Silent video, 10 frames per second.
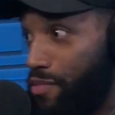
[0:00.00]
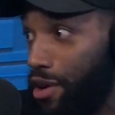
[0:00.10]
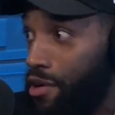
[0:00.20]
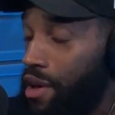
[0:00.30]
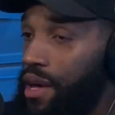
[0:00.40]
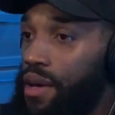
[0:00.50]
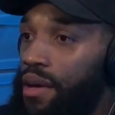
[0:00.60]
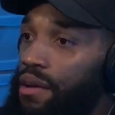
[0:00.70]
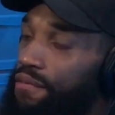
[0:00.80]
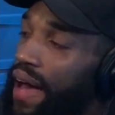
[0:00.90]
bro.
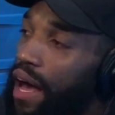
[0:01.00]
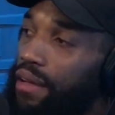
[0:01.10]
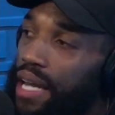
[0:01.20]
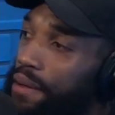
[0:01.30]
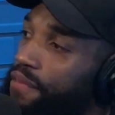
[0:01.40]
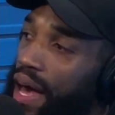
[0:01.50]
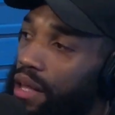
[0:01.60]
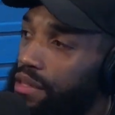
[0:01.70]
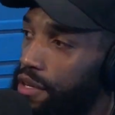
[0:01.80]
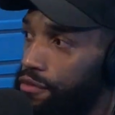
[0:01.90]
Val
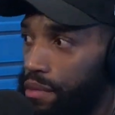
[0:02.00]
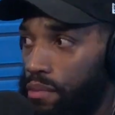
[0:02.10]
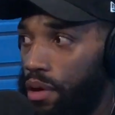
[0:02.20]
different, bro.